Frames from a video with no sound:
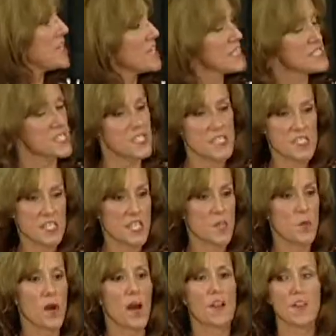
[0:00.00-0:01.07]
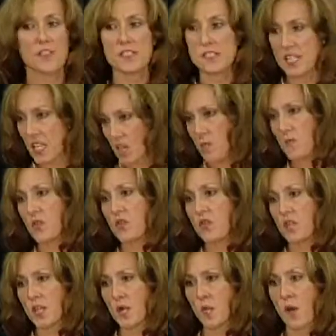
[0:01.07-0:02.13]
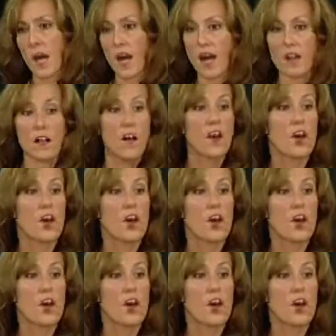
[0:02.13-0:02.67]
Is it a city water? Is it a community well?